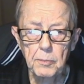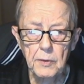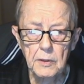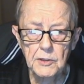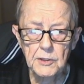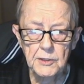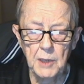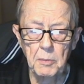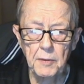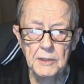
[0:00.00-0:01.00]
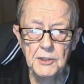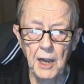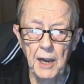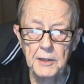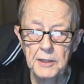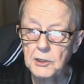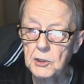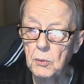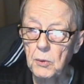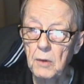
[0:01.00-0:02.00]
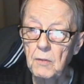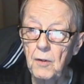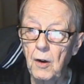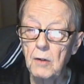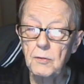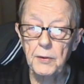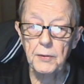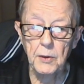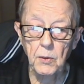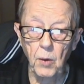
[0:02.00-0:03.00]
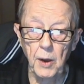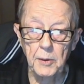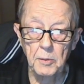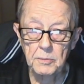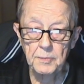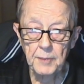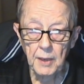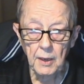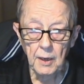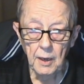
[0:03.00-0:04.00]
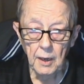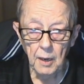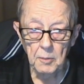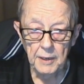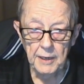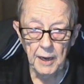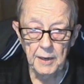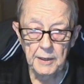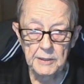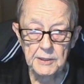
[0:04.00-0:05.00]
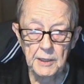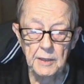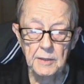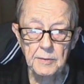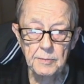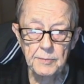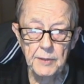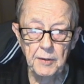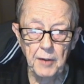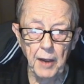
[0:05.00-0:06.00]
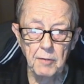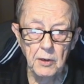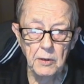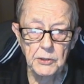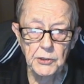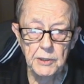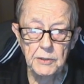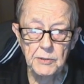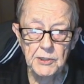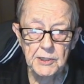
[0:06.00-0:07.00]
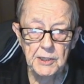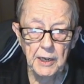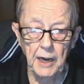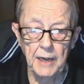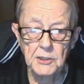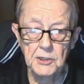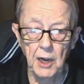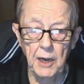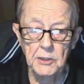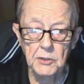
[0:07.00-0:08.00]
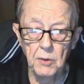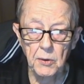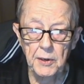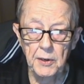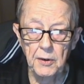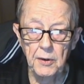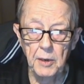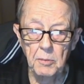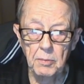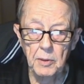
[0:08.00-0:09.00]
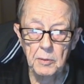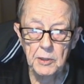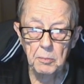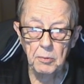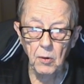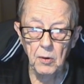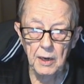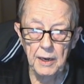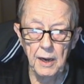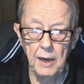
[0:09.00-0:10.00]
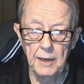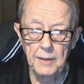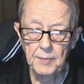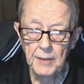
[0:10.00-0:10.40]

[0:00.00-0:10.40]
some of the scientists who were involved with the quantum mechanics uh, evolution, Einstein, Schrodinger, and de Broglie,